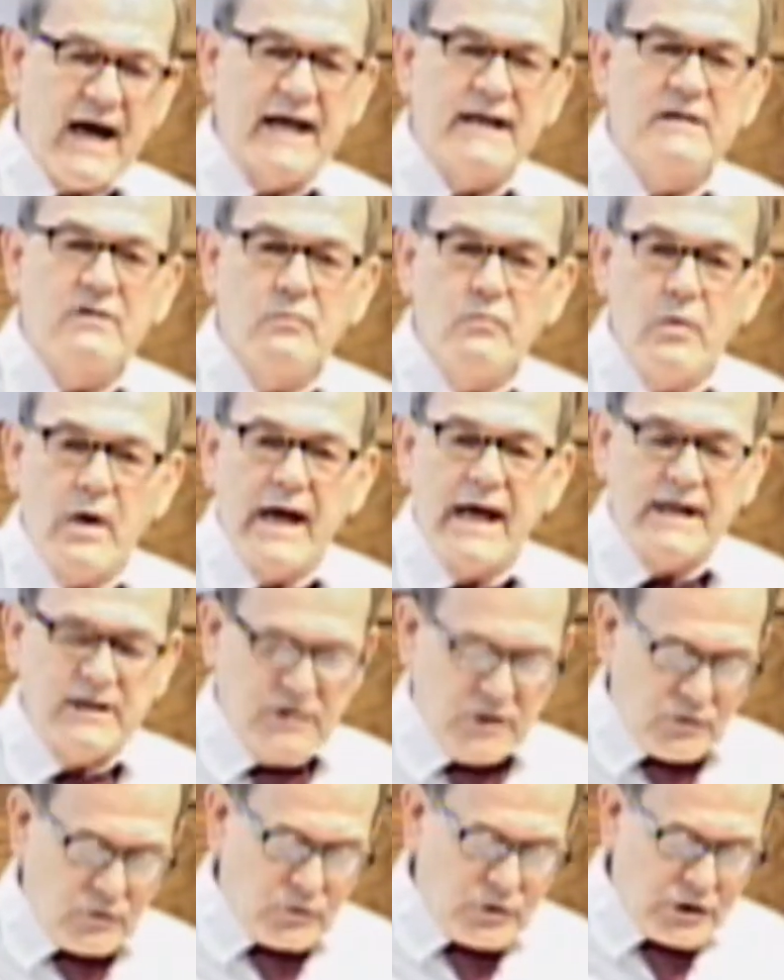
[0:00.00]
find a
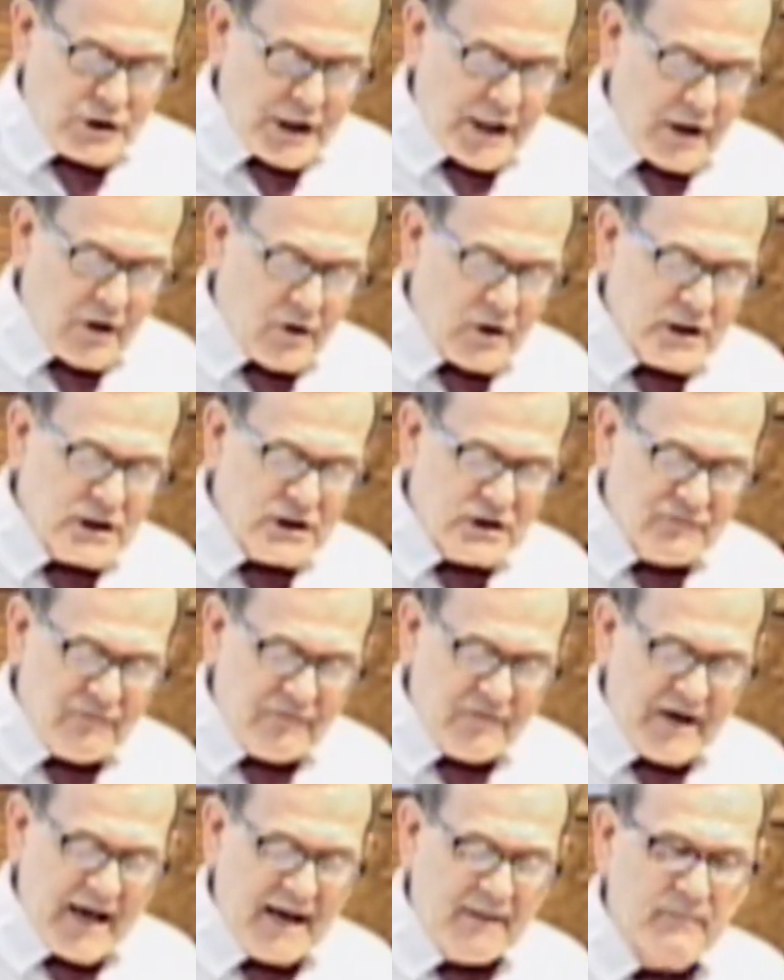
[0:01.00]
way to cherish
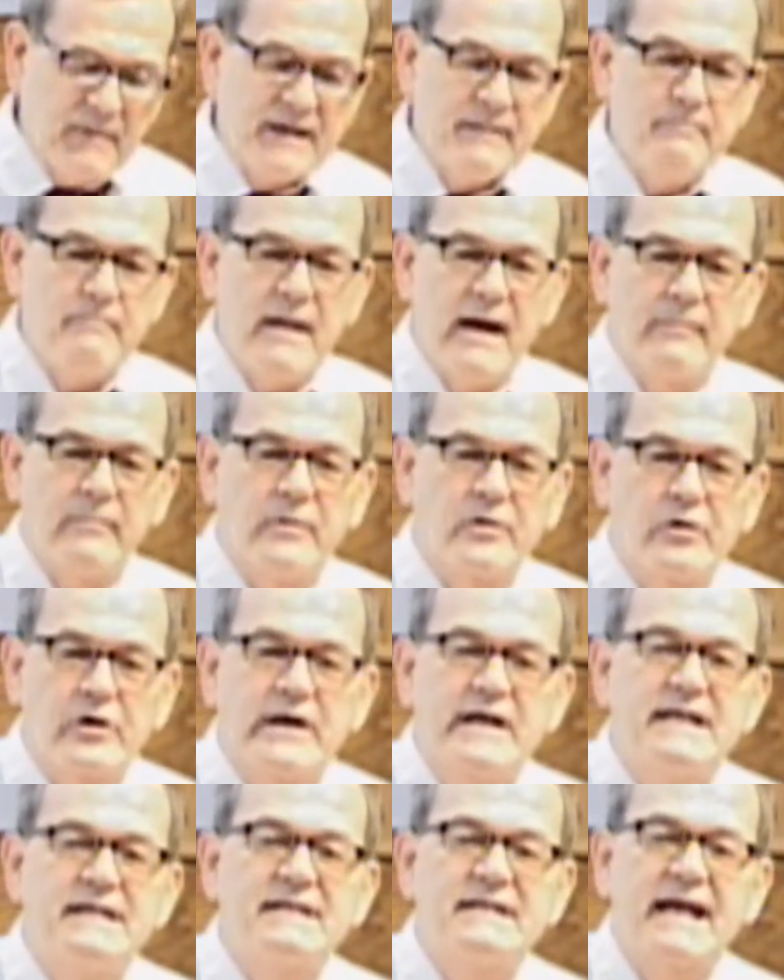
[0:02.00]
family
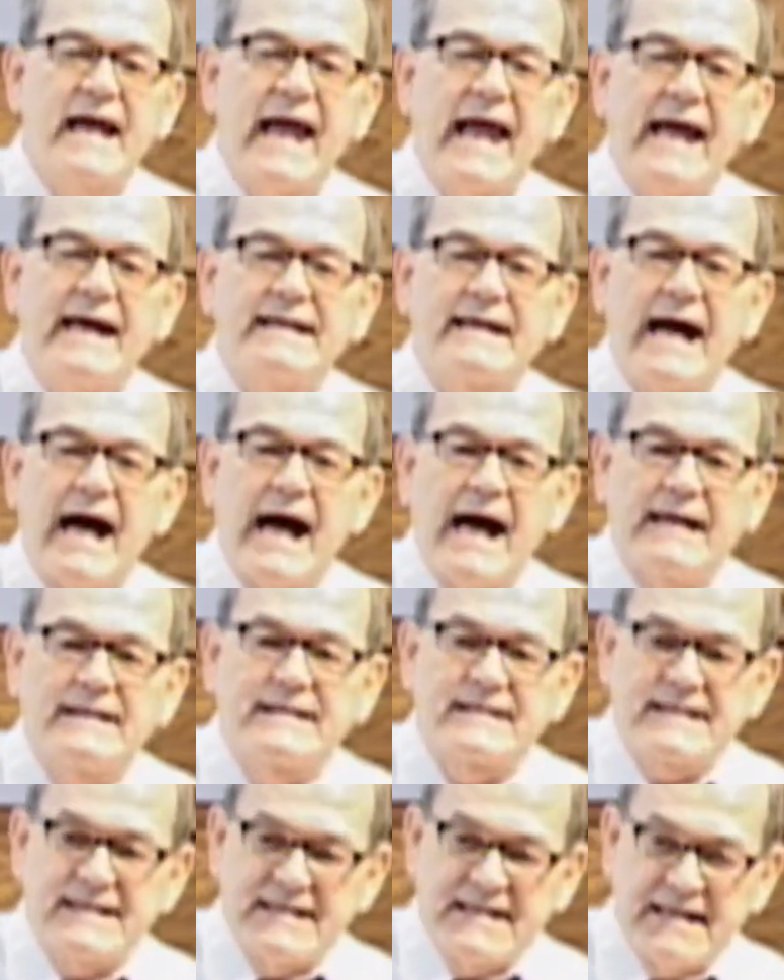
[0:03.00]
memories and
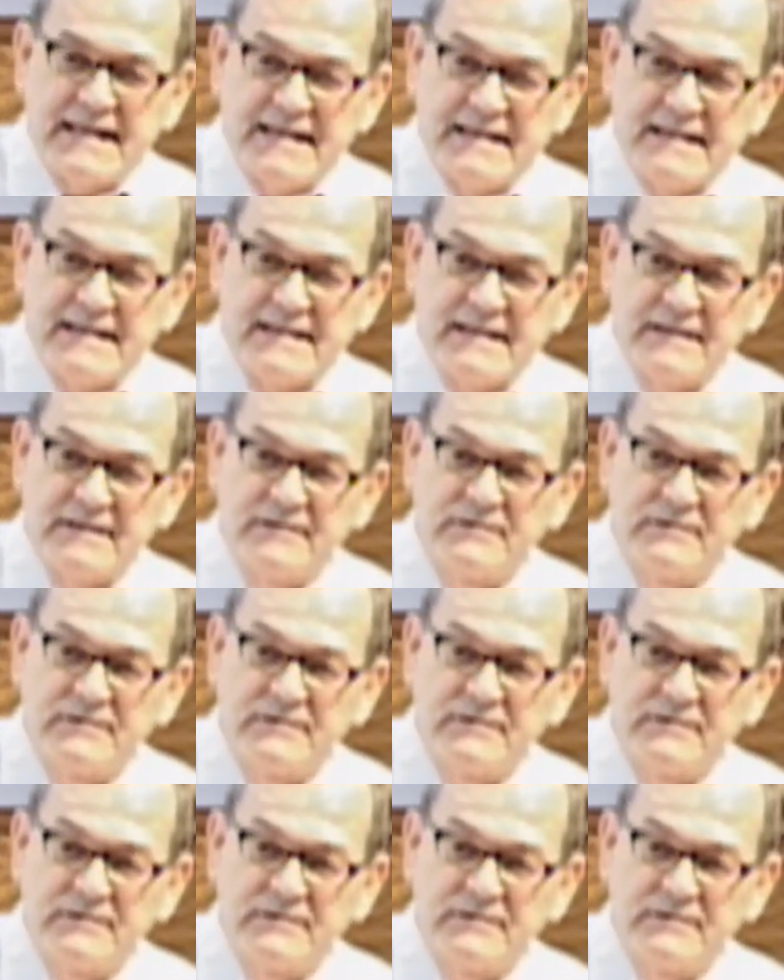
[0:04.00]
honesties.